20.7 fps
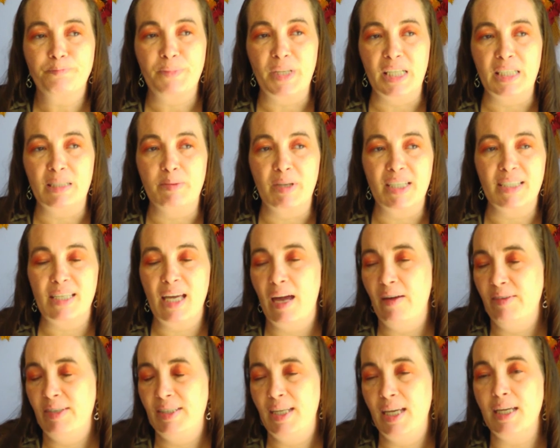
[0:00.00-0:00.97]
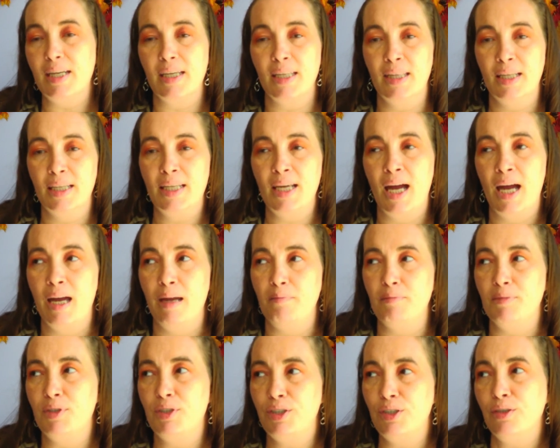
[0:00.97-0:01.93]
it's because I haven't taken the
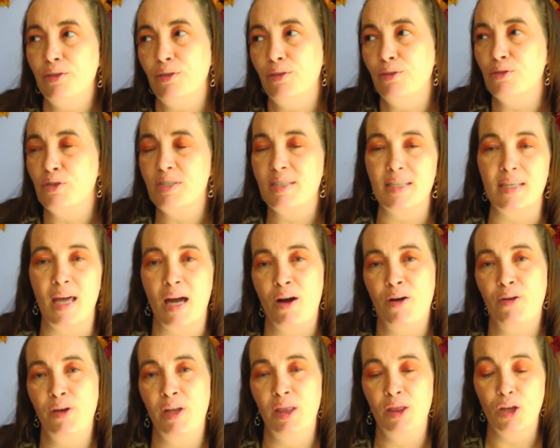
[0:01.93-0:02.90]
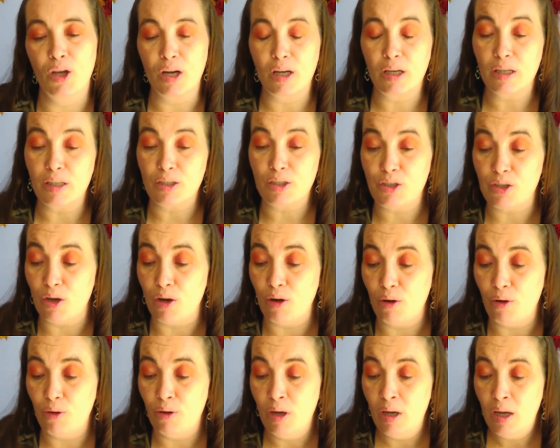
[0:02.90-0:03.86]
time to sit down and look.
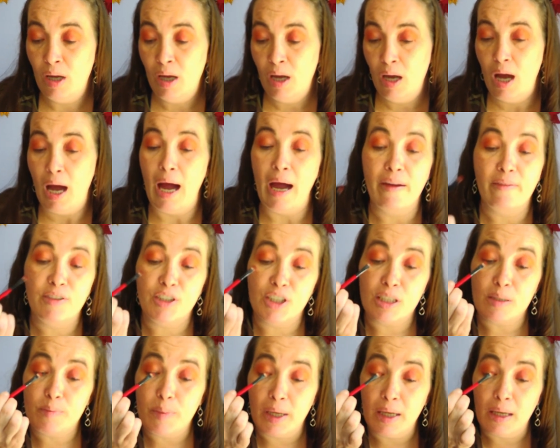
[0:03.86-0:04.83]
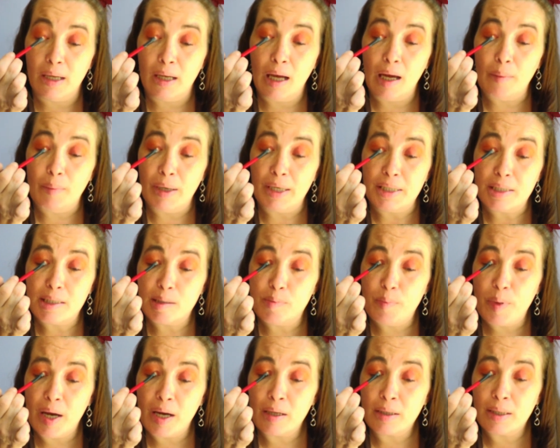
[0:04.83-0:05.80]
So I've just been on my
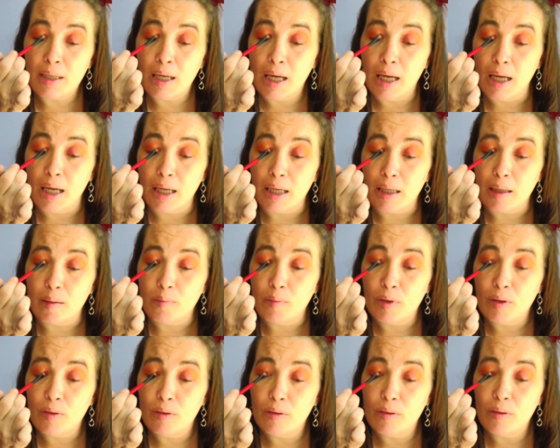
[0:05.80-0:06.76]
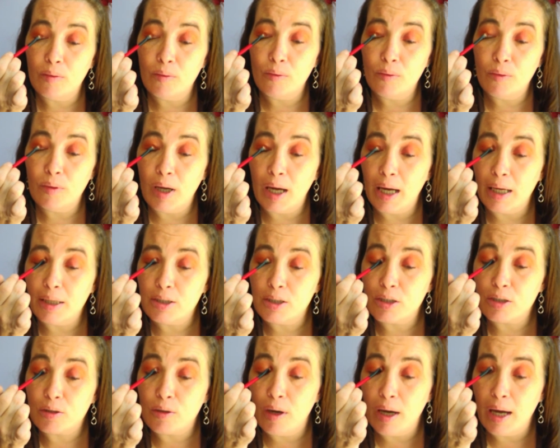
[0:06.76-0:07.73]
spare time, I
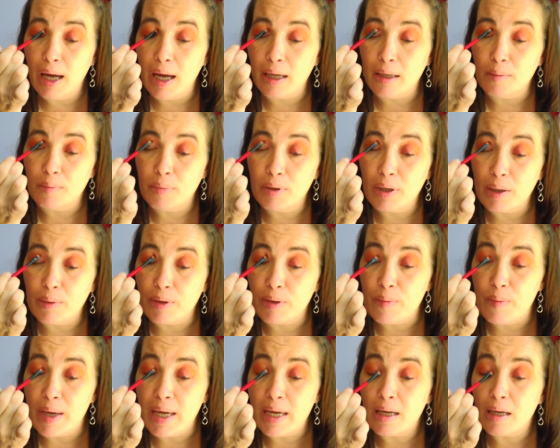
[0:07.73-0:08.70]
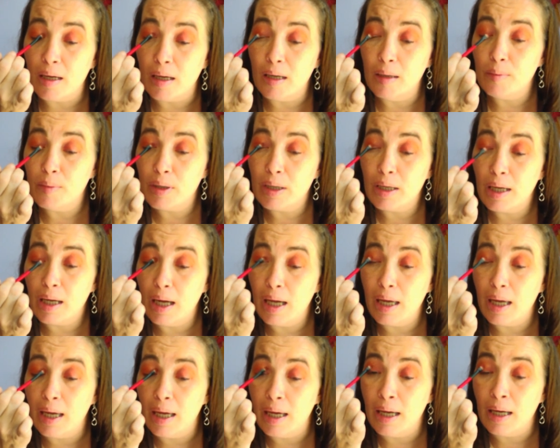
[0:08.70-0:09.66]
just go ahead and play with makeup,
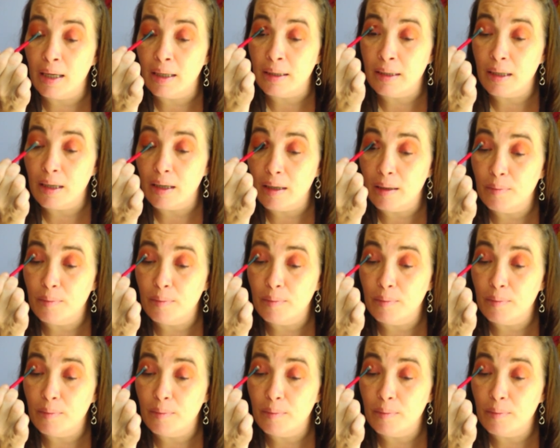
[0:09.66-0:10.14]
and